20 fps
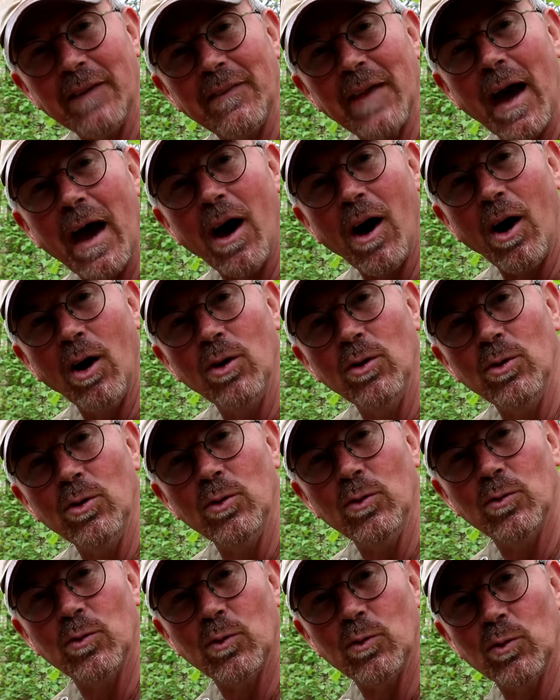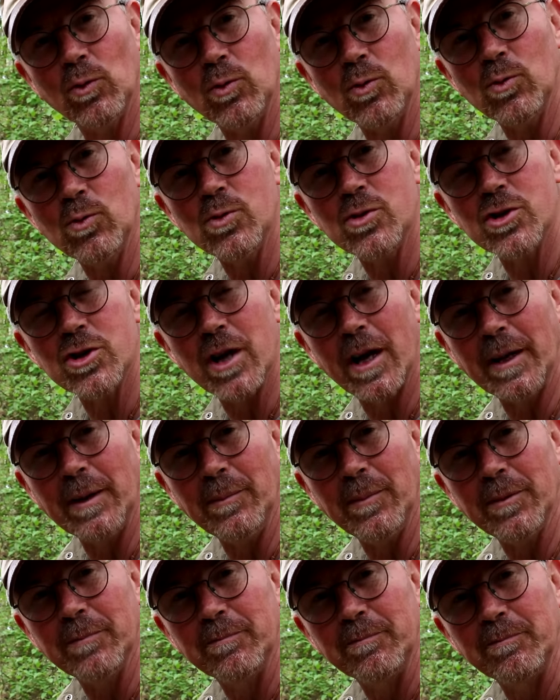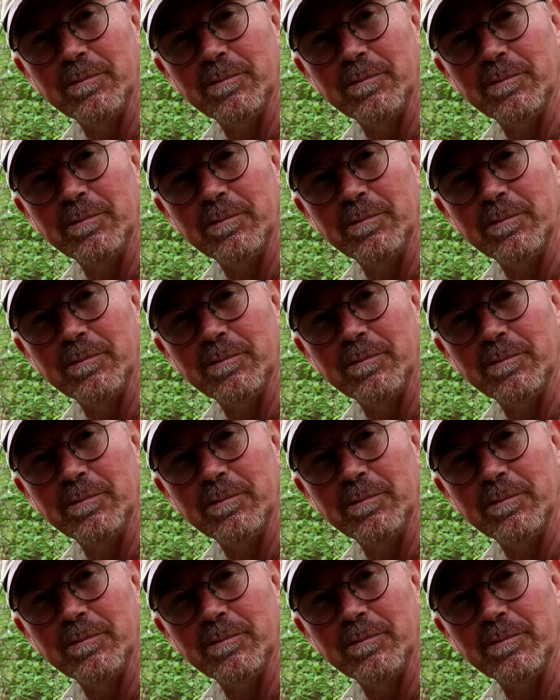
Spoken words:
and that overall shape.